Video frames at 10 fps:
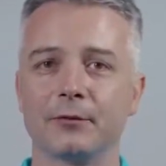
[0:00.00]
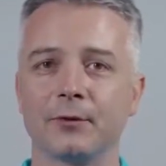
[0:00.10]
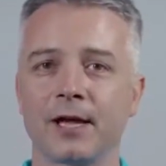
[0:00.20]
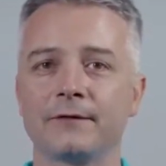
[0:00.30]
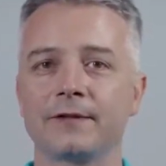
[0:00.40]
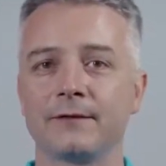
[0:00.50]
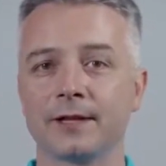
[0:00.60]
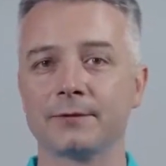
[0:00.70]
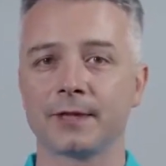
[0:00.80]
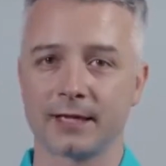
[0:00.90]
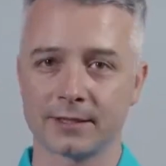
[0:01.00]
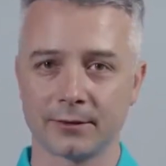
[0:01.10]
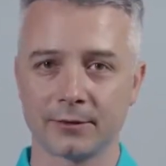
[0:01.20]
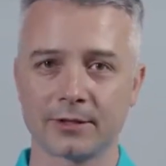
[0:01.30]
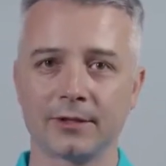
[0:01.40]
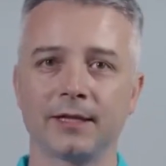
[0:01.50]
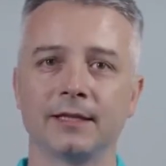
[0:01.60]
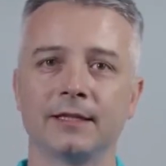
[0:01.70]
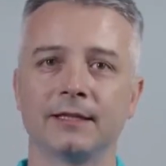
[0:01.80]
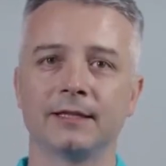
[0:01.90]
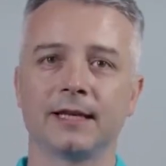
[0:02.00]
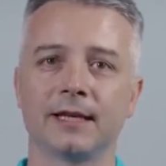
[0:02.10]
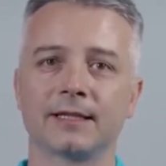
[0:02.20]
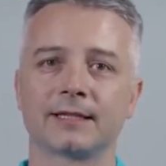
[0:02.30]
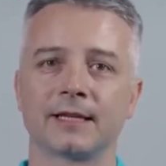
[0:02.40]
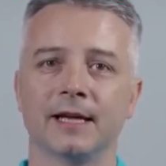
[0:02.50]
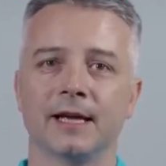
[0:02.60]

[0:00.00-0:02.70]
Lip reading: we have developed a solution that